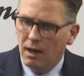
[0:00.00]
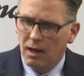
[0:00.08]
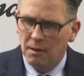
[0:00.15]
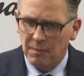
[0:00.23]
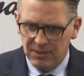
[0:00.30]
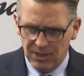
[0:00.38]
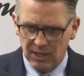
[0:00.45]

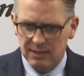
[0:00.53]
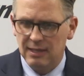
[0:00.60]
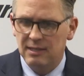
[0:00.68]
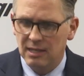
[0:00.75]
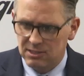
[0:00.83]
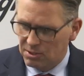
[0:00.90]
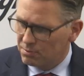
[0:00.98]
Um, I thought they
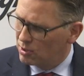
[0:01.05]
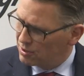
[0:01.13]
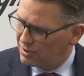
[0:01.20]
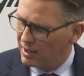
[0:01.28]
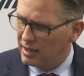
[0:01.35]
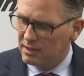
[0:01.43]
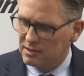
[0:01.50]
did some good
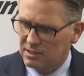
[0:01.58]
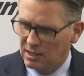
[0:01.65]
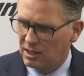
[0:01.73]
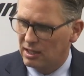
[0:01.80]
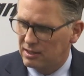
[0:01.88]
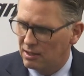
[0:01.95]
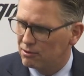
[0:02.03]
things. I
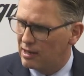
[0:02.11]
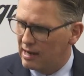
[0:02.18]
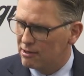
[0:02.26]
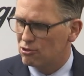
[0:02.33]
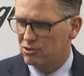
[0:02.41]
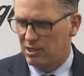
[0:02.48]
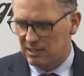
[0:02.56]
thought they were
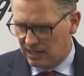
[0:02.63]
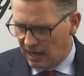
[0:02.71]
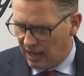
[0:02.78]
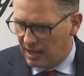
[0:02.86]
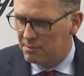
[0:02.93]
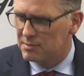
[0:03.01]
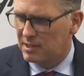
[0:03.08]
dangerous at
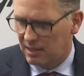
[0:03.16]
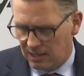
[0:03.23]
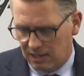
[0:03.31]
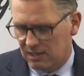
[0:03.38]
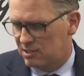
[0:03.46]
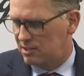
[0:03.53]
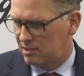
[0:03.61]
times. I
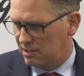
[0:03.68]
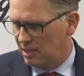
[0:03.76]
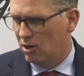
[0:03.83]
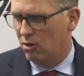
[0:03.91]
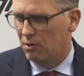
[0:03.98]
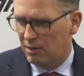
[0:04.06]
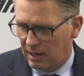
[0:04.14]
think it's you
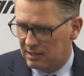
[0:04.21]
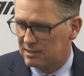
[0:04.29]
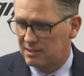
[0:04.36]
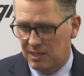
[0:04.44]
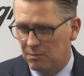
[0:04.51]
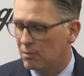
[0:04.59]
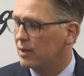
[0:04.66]
know against
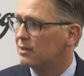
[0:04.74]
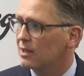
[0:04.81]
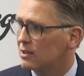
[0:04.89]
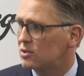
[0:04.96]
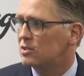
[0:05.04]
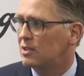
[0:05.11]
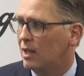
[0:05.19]
a team like
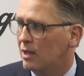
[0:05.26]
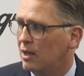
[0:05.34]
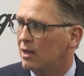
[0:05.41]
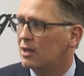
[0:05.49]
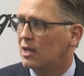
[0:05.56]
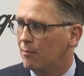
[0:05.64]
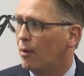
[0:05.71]
this, they
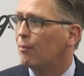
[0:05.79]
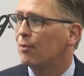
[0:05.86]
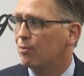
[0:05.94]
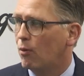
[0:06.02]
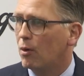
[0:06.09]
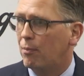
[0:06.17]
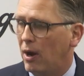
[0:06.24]
need to come up with
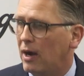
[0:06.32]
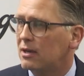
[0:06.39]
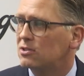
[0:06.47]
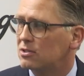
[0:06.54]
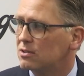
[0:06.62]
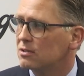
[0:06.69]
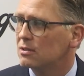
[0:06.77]
more
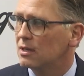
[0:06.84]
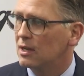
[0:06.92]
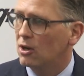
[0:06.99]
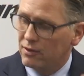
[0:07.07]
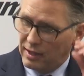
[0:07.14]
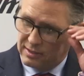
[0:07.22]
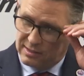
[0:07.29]
pucks. You
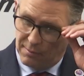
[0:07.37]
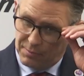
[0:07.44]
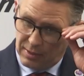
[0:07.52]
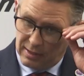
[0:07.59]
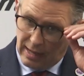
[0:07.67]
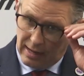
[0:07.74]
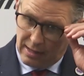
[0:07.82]
know, and that's
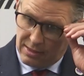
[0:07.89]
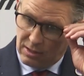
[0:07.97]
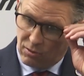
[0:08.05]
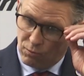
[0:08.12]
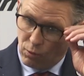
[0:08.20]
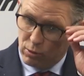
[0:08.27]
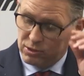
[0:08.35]
something that I think
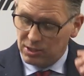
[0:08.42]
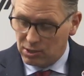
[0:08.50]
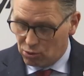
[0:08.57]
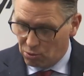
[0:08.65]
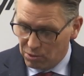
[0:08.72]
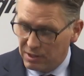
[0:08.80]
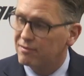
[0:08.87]
Rosie and
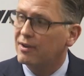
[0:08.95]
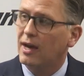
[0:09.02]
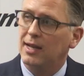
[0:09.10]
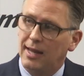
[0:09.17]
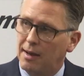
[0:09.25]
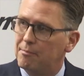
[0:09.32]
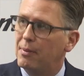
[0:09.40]
Cooley have got
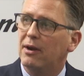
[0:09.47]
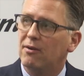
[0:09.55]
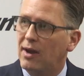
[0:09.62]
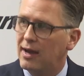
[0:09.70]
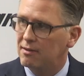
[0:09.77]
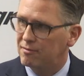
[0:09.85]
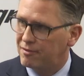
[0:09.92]
a lot better
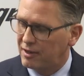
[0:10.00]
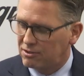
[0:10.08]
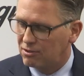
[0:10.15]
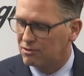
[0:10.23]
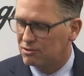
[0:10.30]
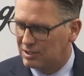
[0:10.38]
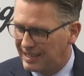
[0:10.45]
at, and
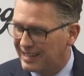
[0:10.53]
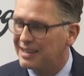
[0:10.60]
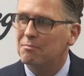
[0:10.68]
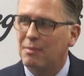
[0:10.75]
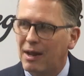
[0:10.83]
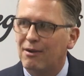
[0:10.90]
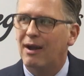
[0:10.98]
Viktor is
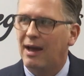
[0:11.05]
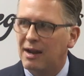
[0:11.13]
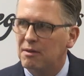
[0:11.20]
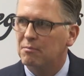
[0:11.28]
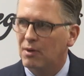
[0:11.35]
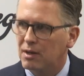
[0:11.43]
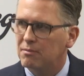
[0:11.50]
getting better at
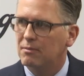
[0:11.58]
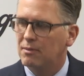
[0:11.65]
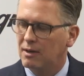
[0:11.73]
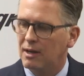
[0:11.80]
it, but.